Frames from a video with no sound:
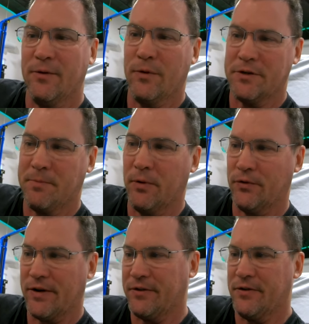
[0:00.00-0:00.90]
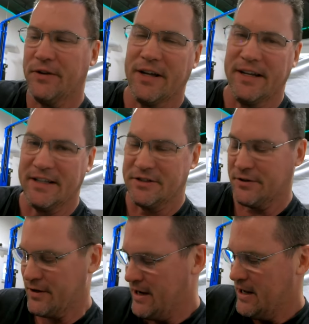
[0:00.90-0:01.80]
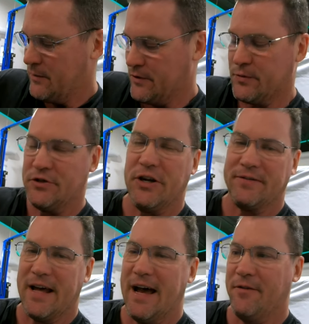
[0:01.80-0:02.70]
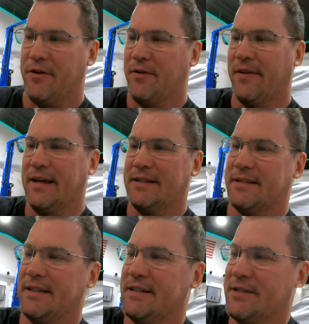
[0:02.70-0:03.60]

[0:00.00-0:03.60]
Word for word: which pulls air through the condenser, which is what you have to have when you run the AC.